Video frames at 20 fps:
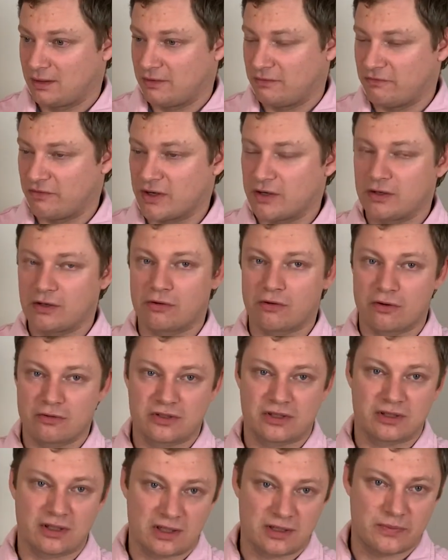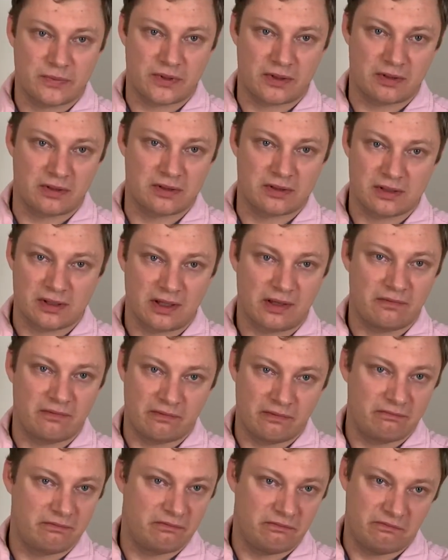very engrossing experience, like
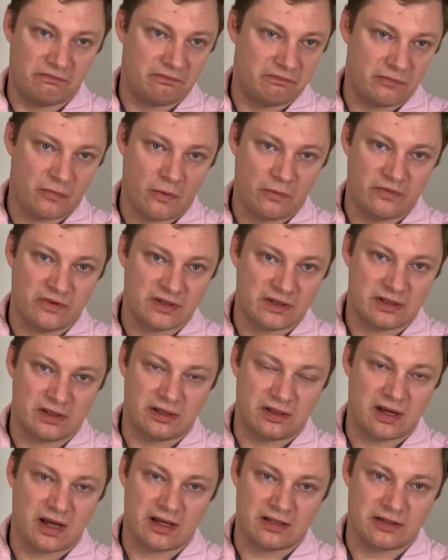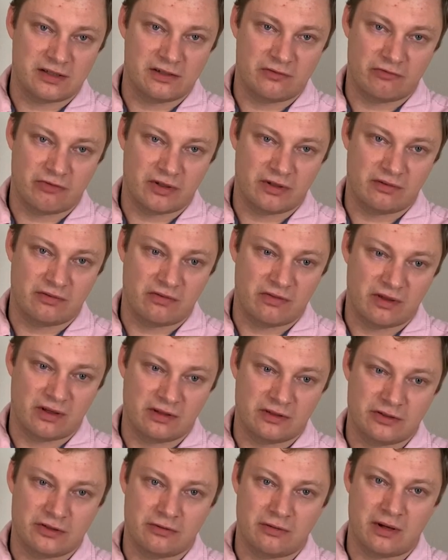obviously nicely written
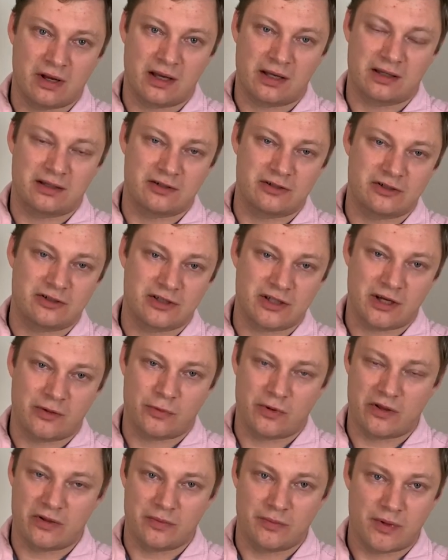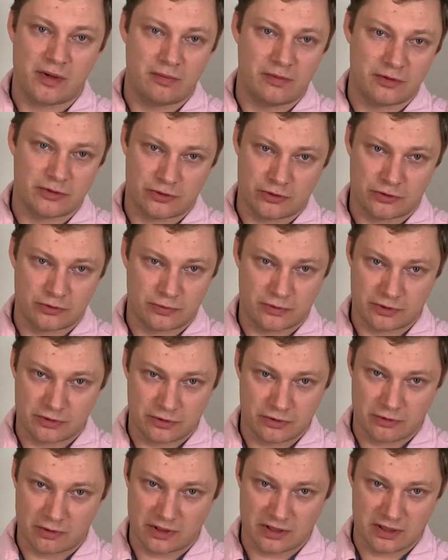thing, so I can understand why the publishers were
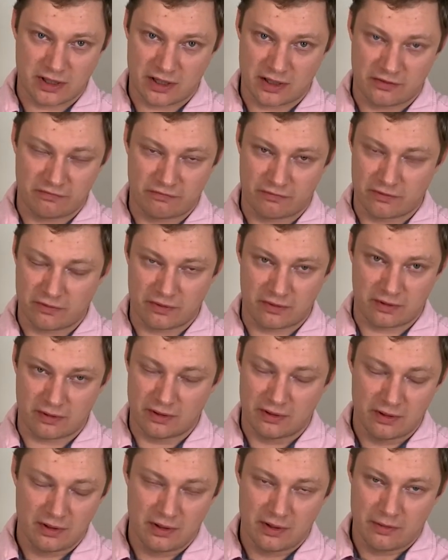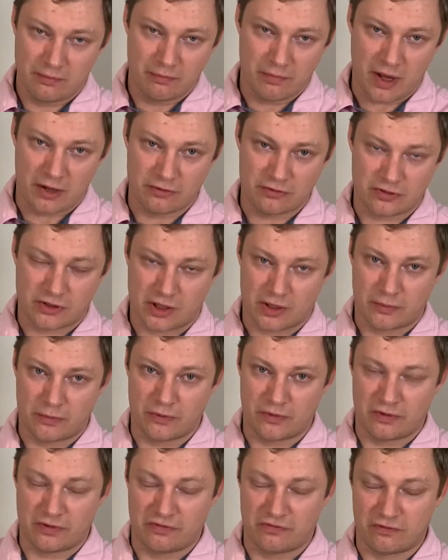so excited for the manuscript
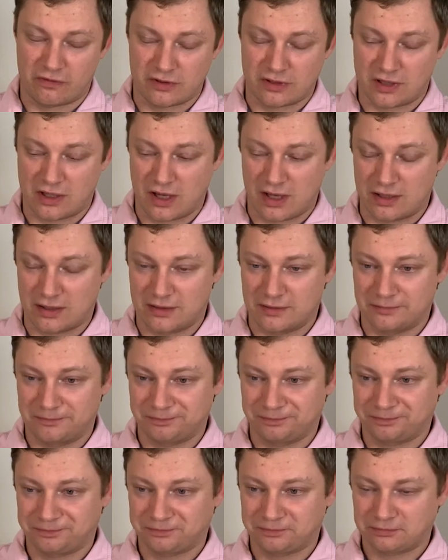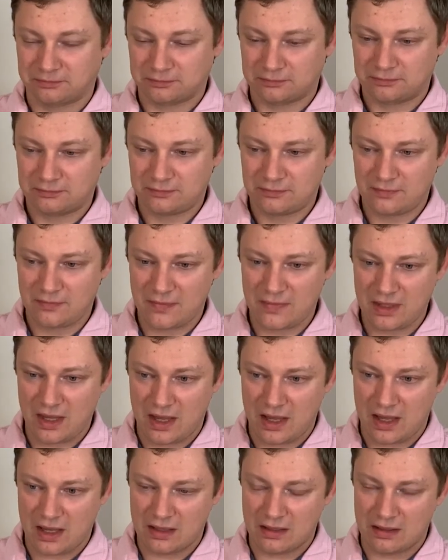when they first got it.
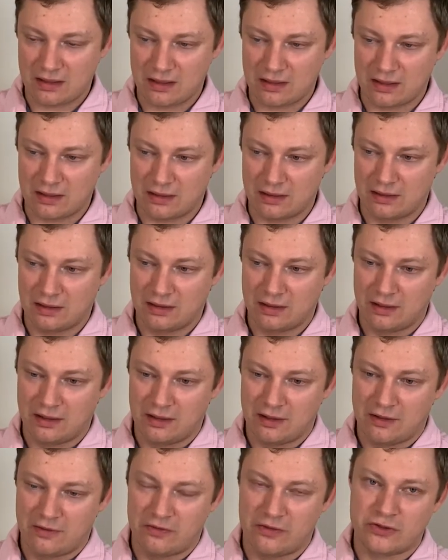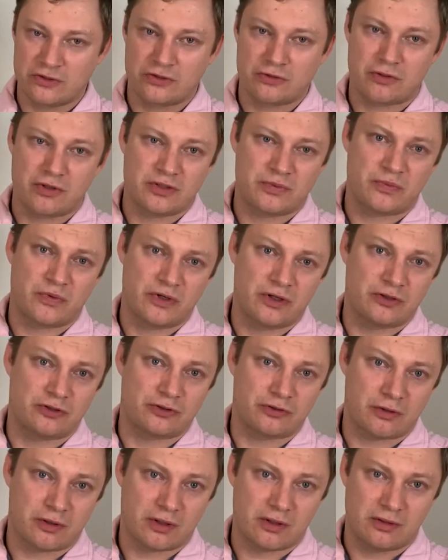And the story is pretty
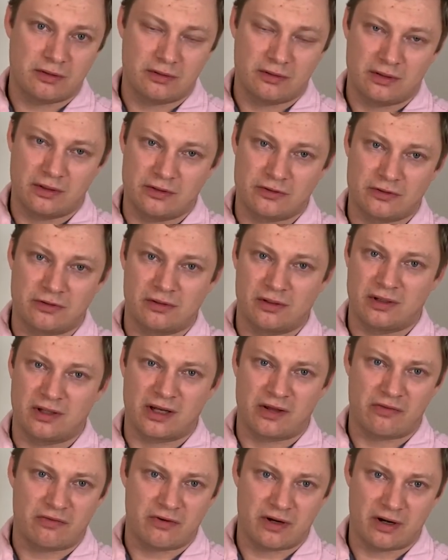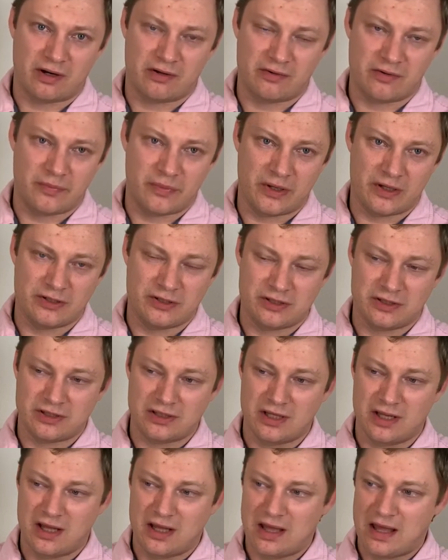short, it's only like 300 pages,
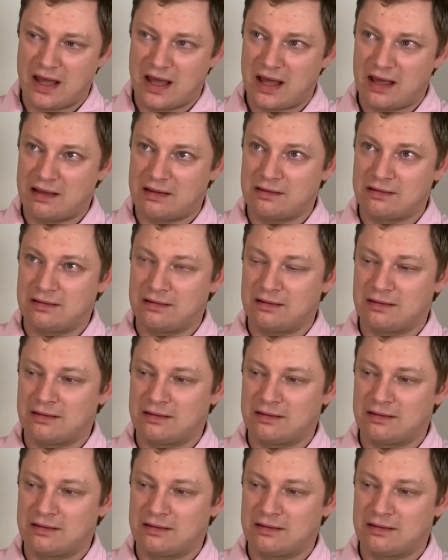and